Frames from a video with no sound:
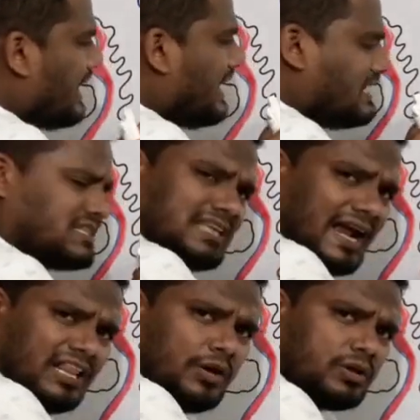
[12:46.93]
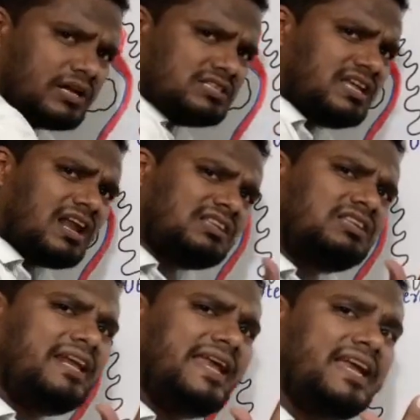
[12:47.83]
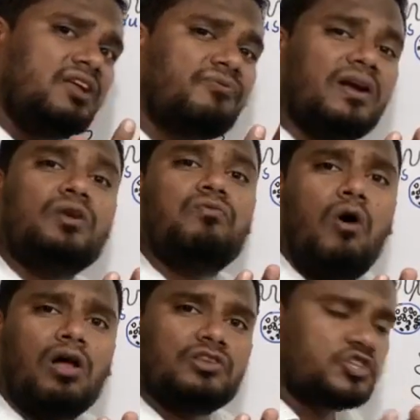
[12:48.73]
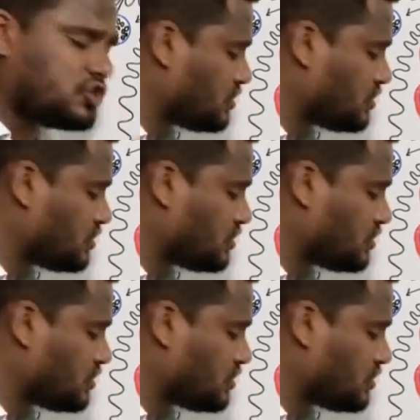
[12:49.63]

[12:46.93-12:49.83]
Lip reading: inside the uterus there are 3 different walls.